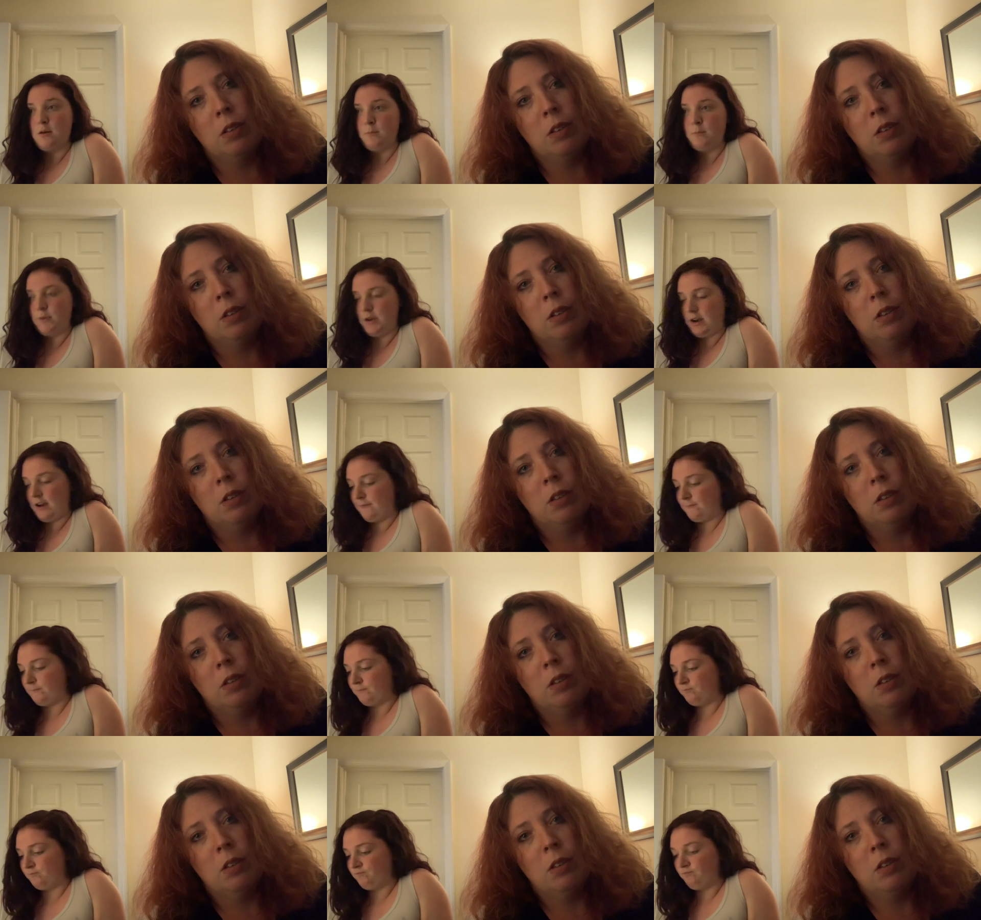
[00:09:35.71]
Speaker 1: but I
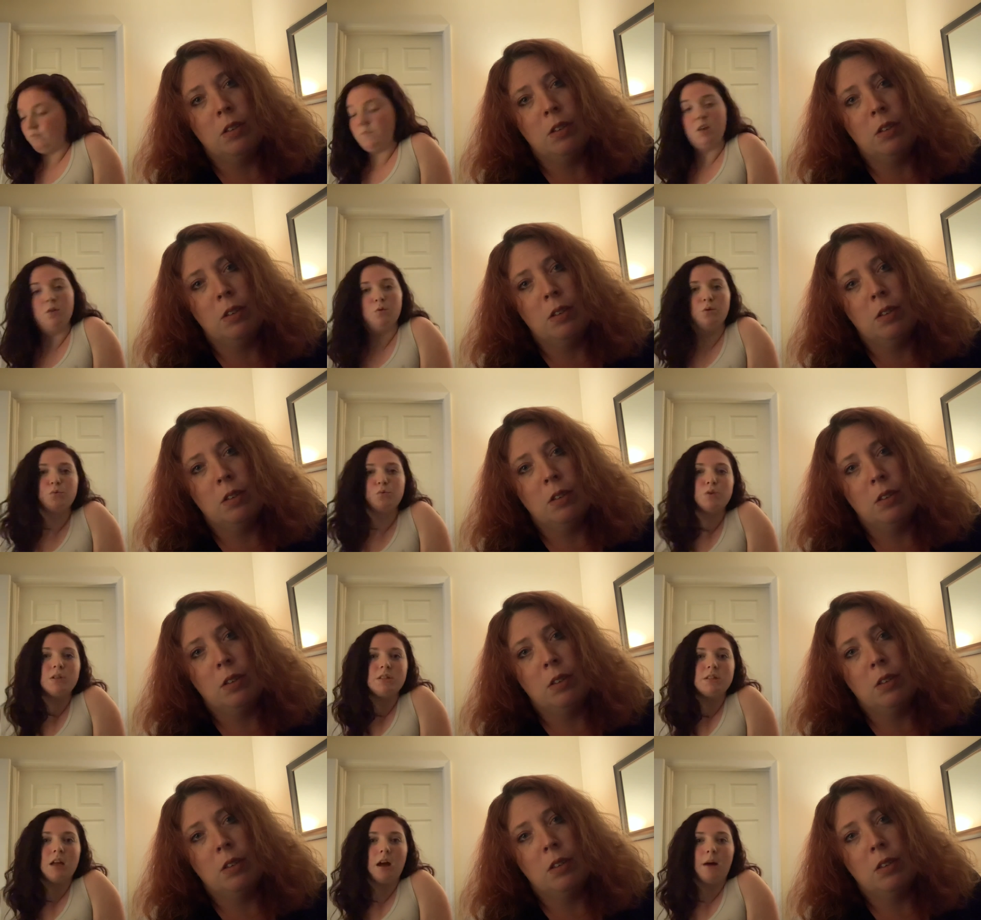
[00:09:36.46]
knew it
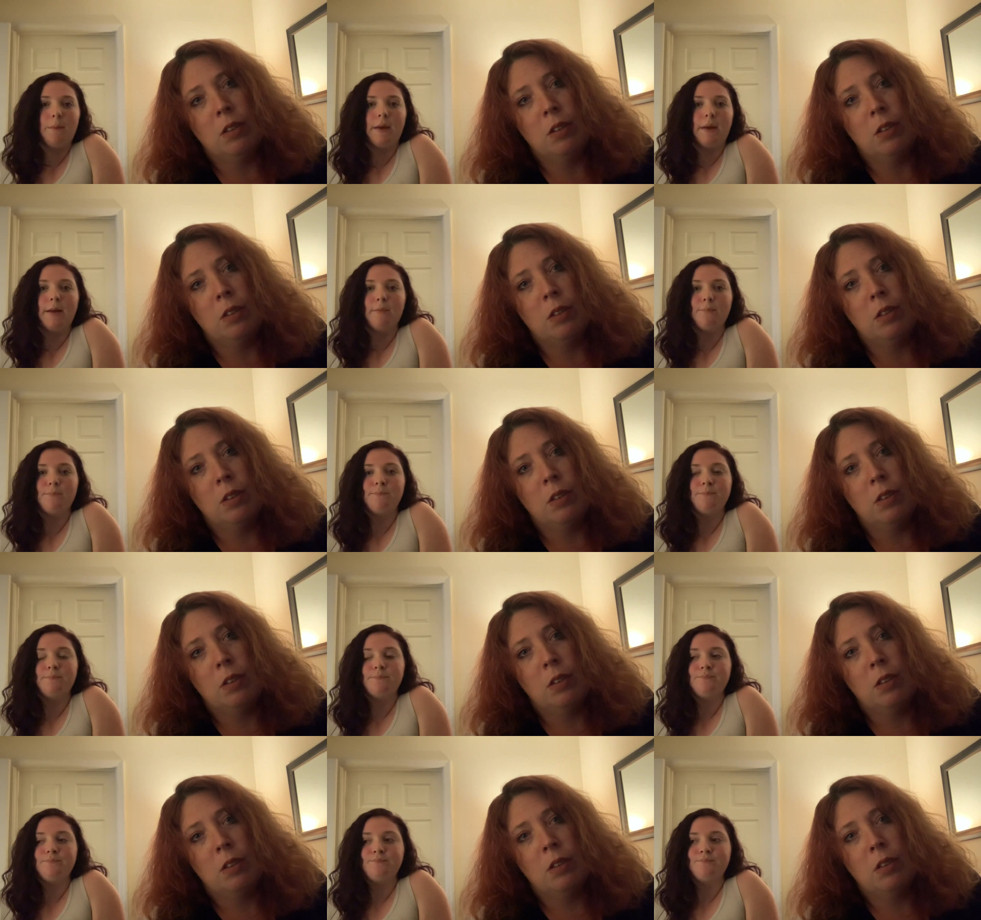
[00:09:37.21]
was coming.
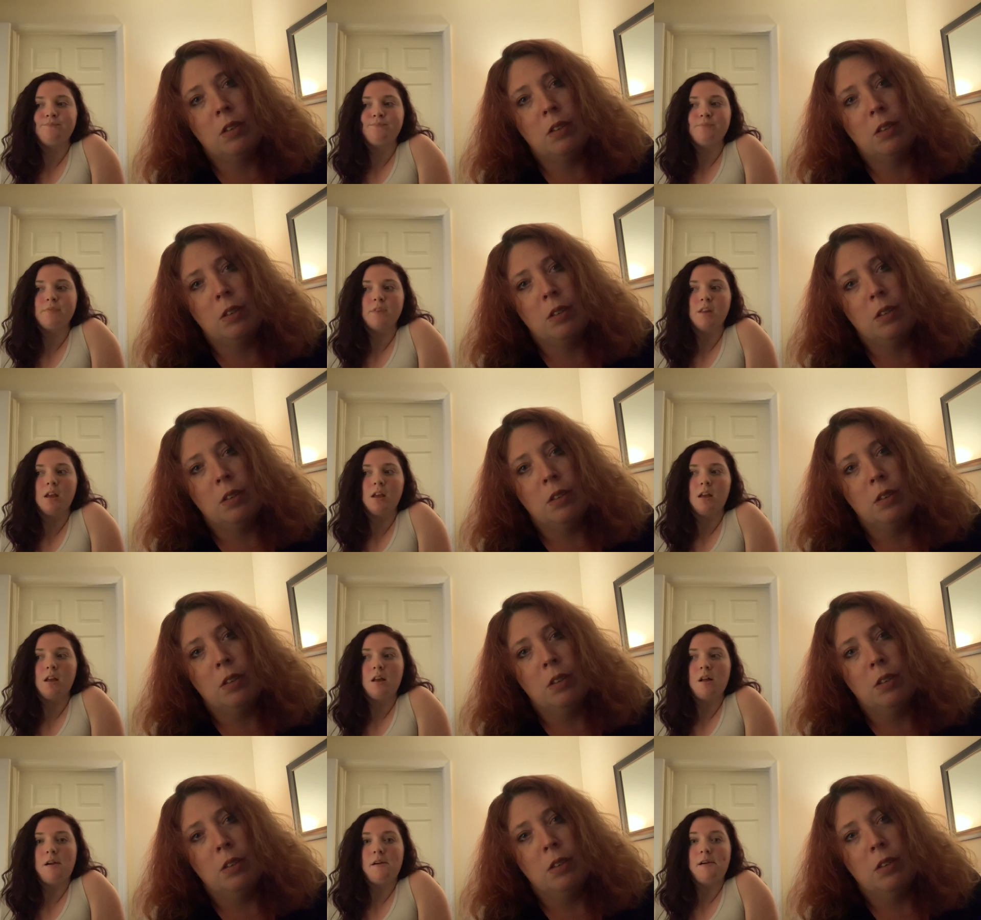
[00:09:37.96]

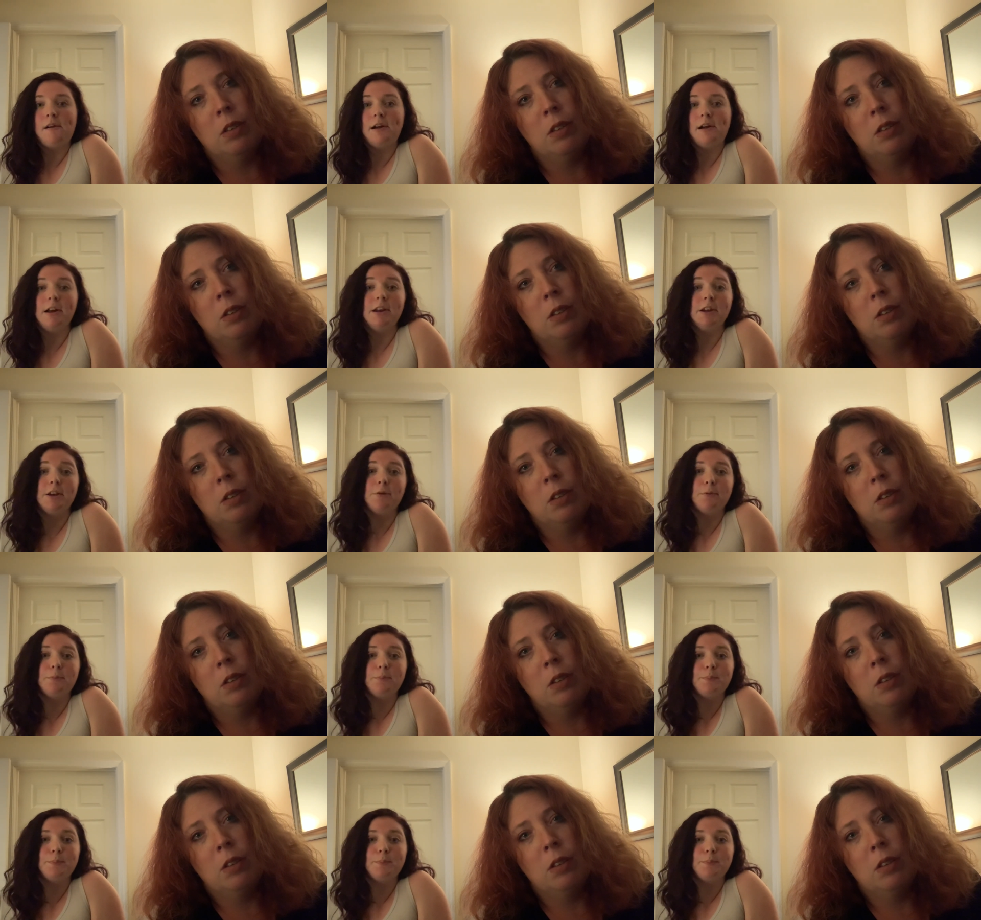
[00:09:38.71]
I knew.